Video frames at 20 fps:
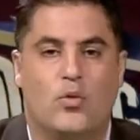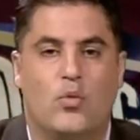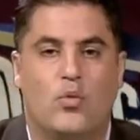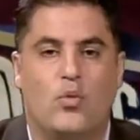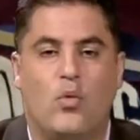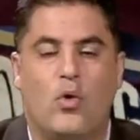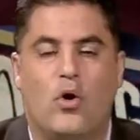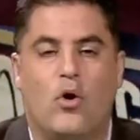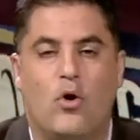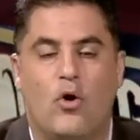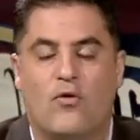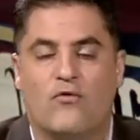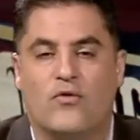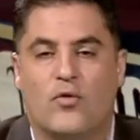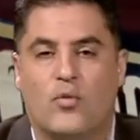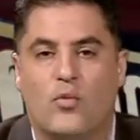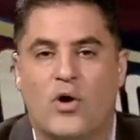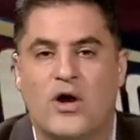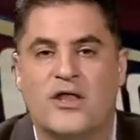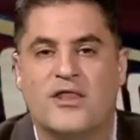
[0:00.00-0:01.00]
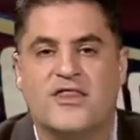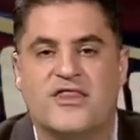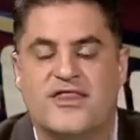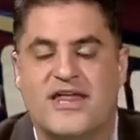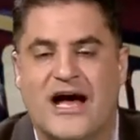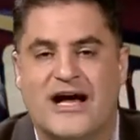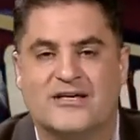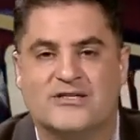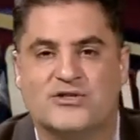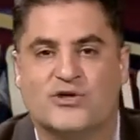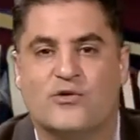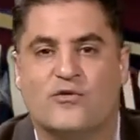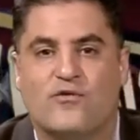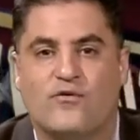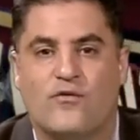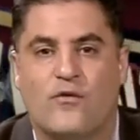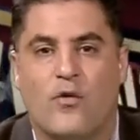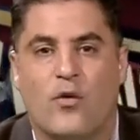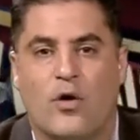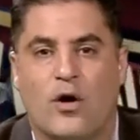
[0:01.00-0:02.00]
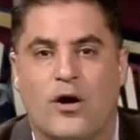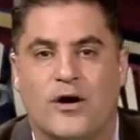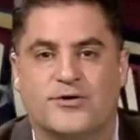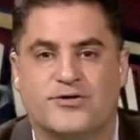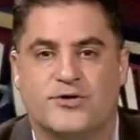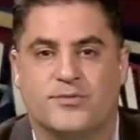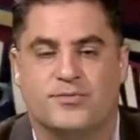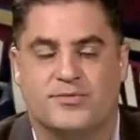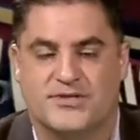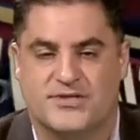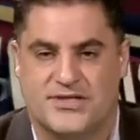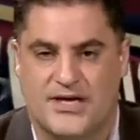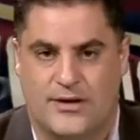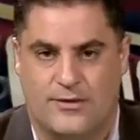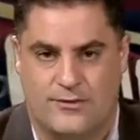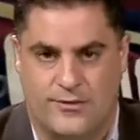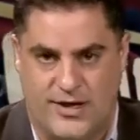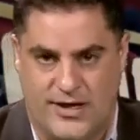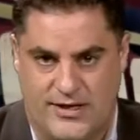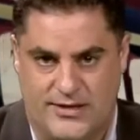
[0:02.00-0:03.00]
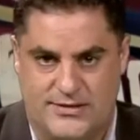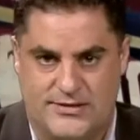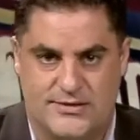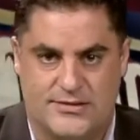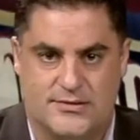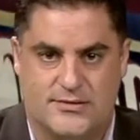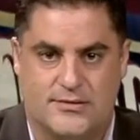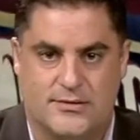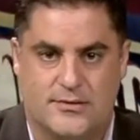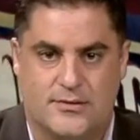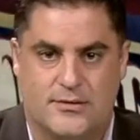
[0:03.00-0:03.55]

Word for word: W over one thousand four hundred percent raise.